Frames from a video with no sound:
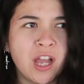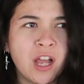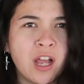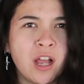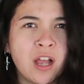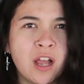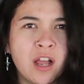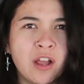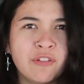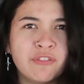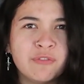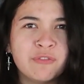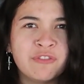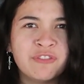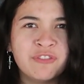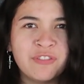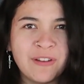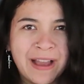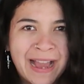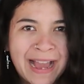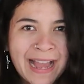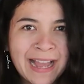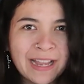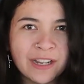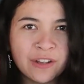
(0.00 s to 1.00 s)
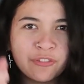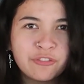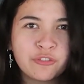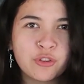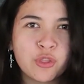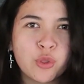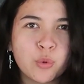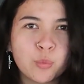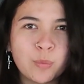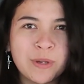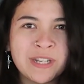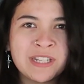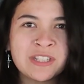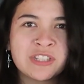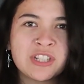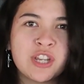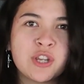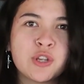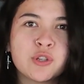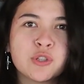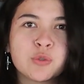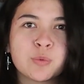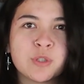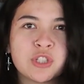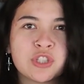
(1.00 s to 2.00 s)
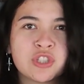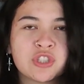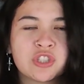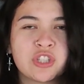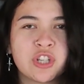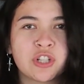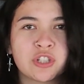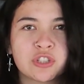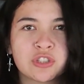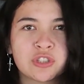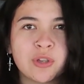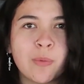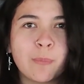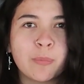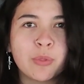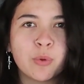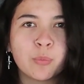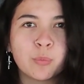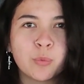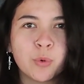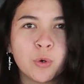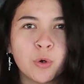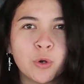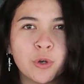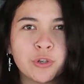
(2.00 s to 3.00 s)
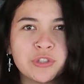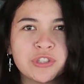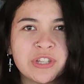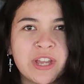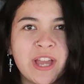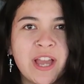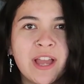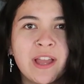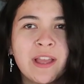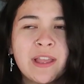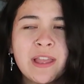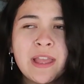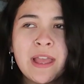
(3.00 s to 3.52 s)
a vac for the windows which sucks up the water.